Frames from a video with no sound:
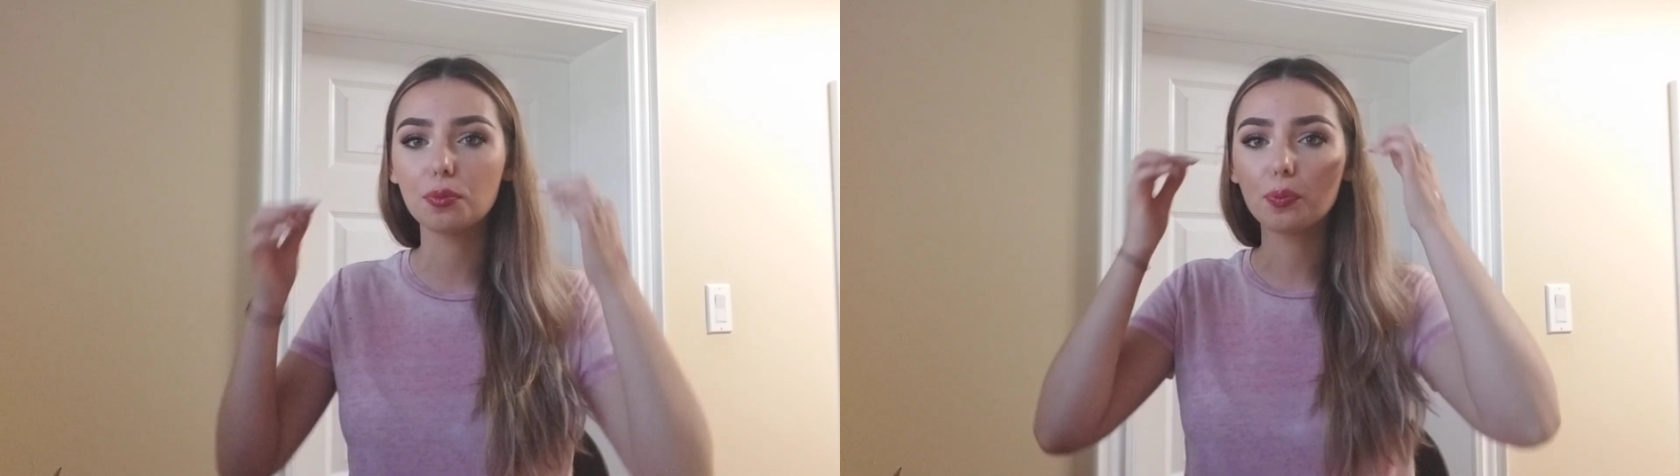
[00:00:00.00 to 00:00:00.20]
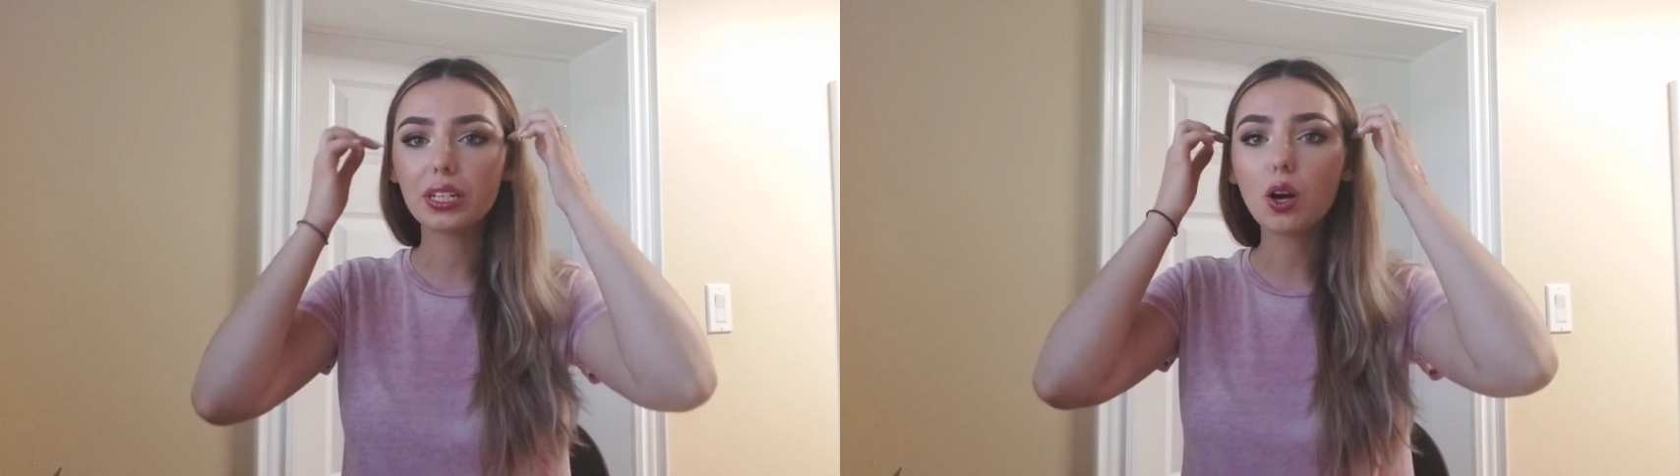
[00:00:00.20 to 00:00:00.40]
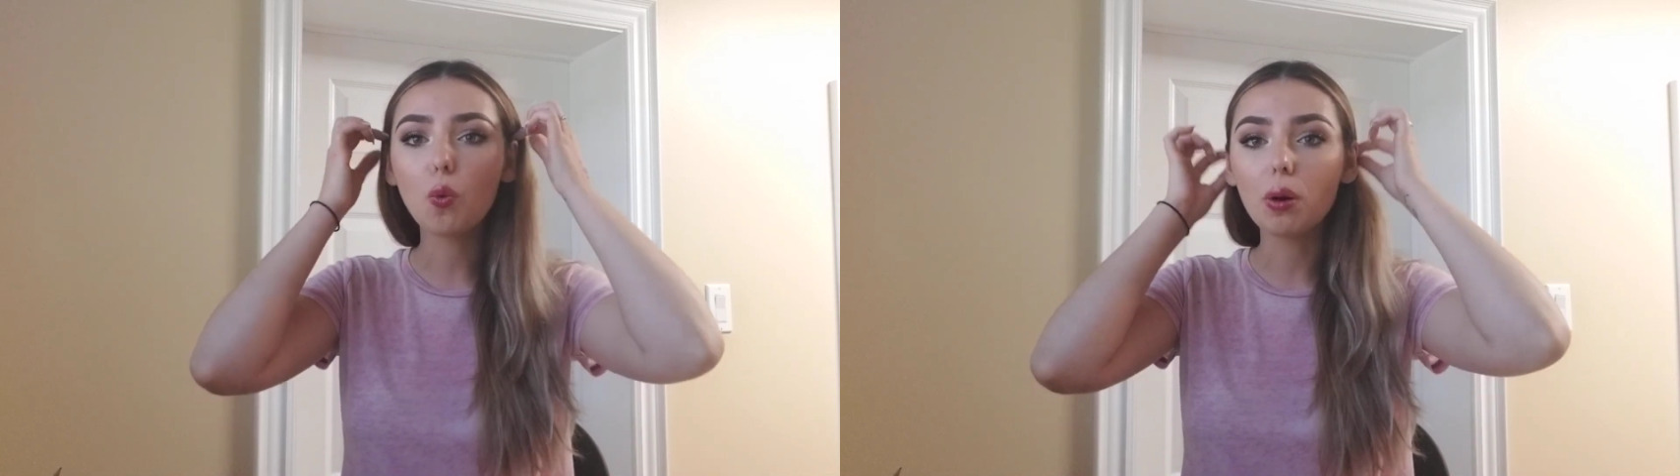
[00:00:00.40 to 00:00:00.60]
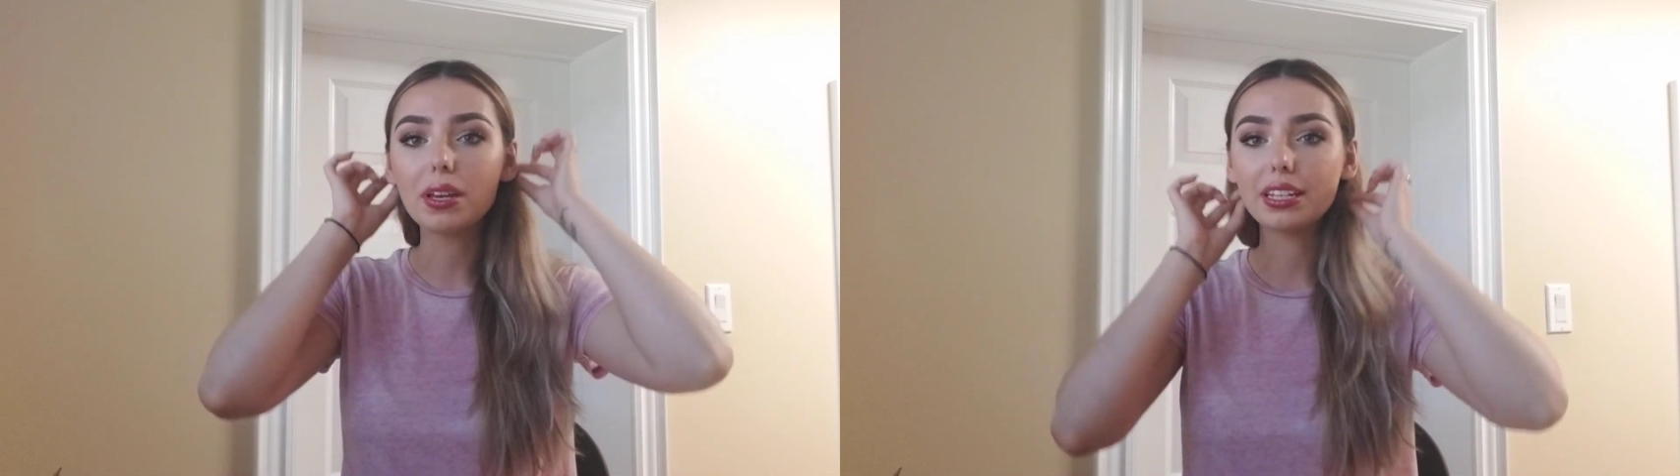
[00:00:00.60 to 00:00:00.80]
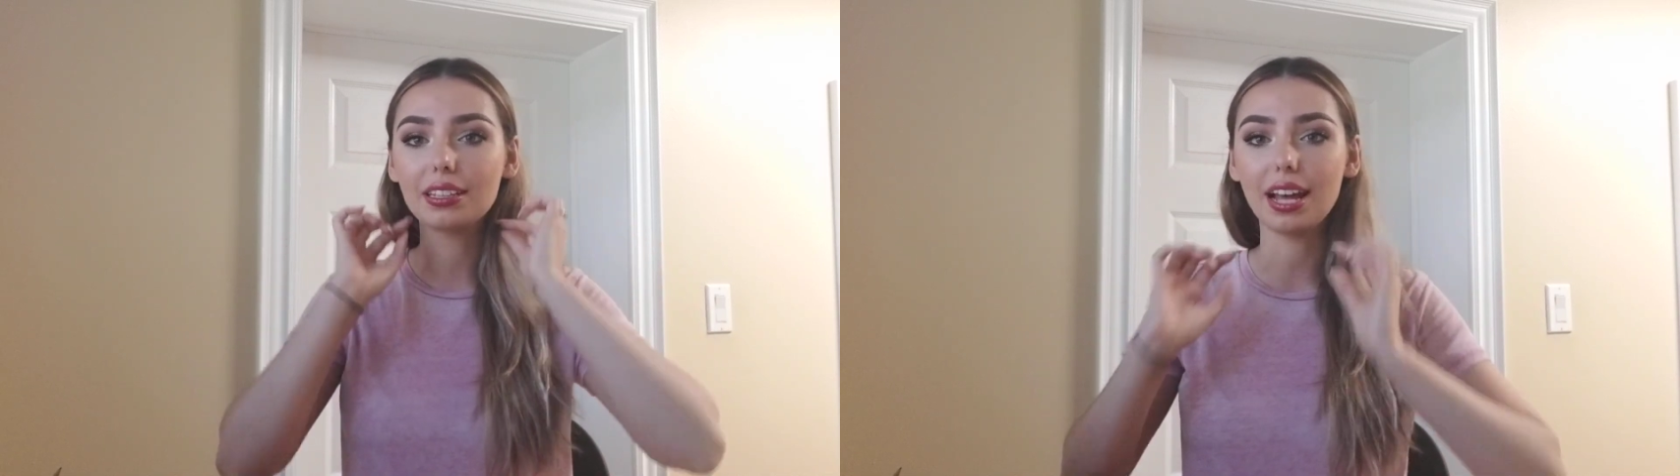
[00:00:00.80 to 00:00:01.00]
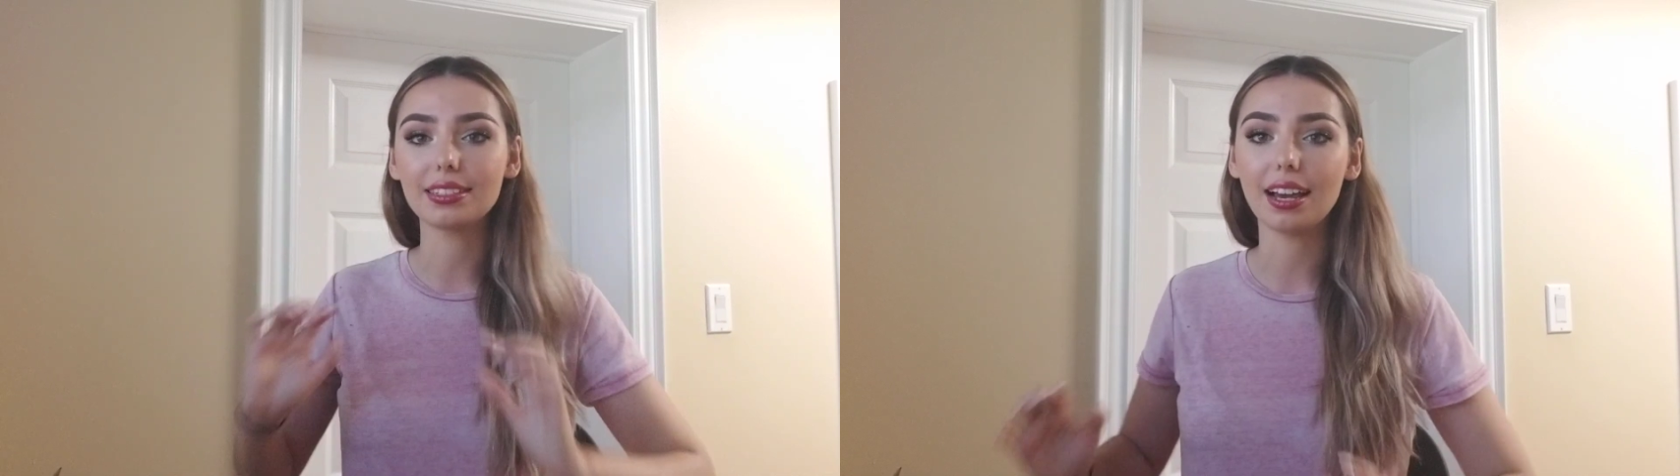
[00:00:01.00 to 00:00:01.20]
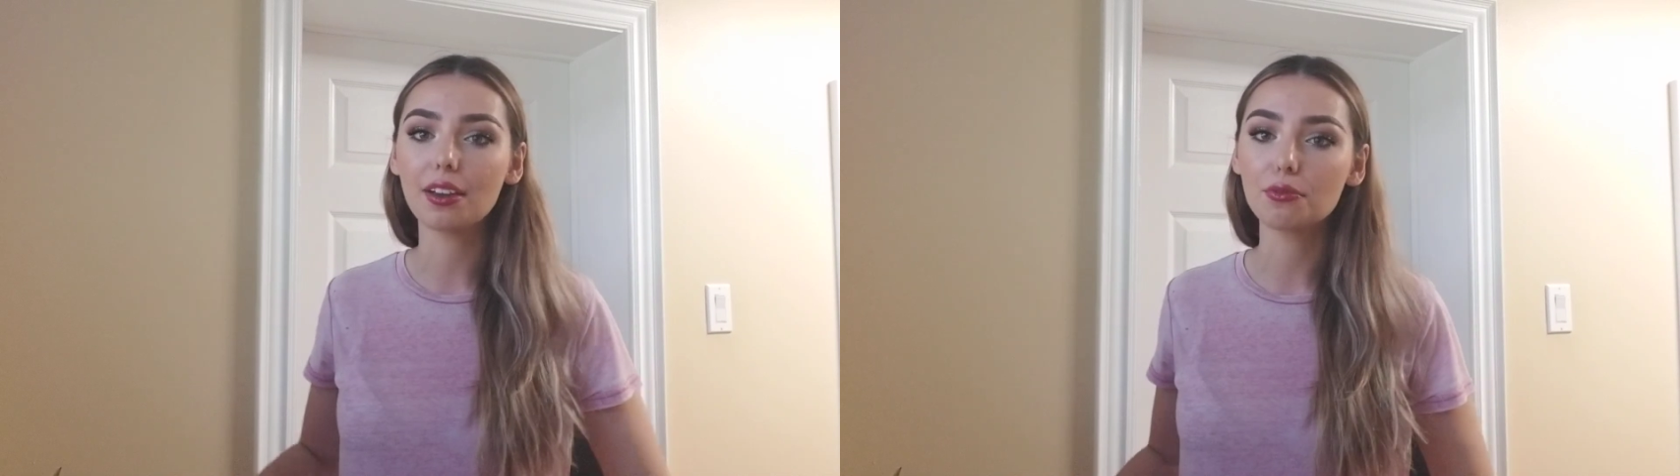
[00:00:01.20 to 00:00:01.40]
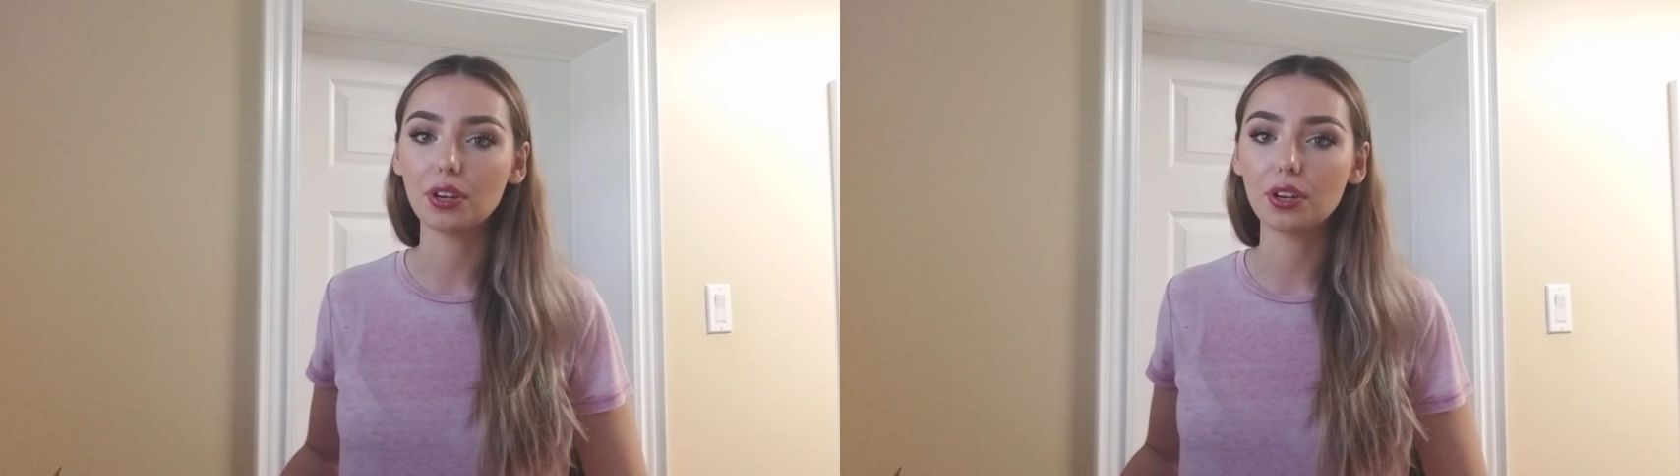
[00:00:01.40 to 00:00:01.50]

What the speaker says: being a woman in that time